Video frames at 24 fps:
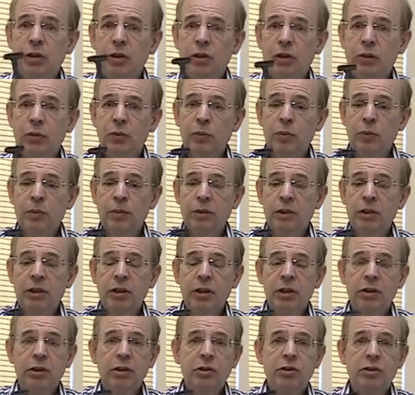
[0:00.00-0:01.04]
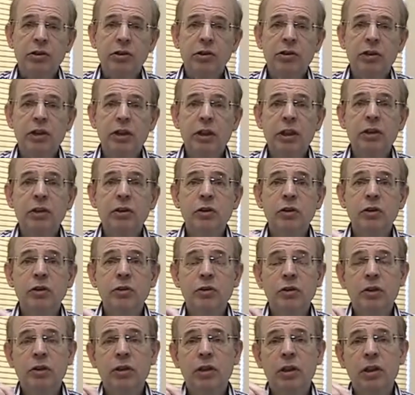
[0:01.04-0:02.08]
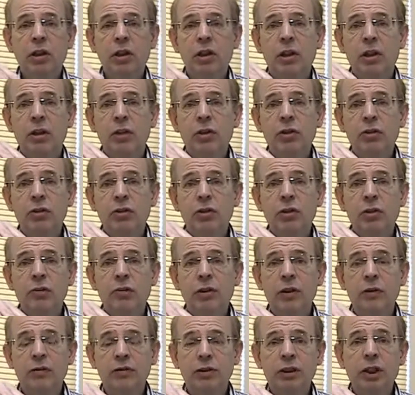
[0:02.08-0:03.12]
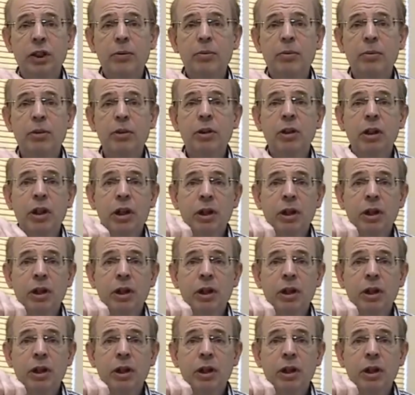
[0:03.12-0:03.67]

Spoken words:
will be sitting in your the stop valve chamber,